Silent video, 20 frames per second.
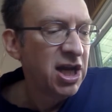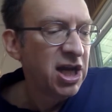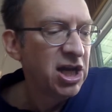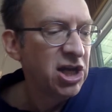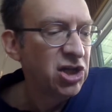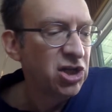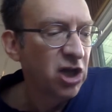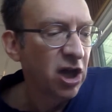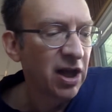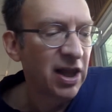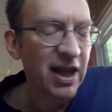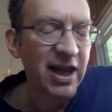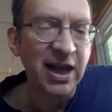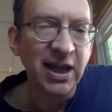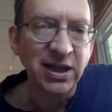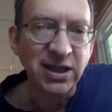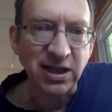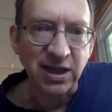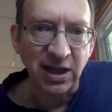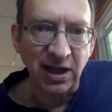"he shall
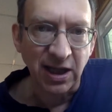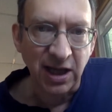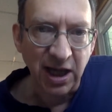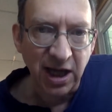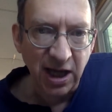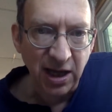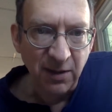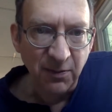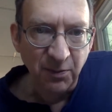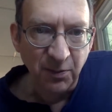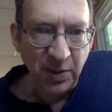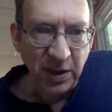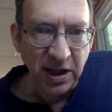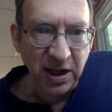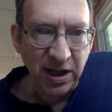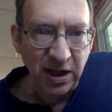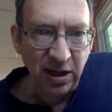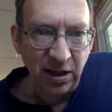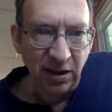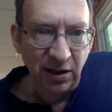instantly be
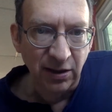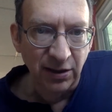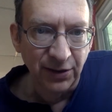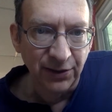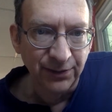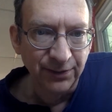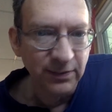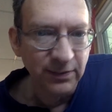killed."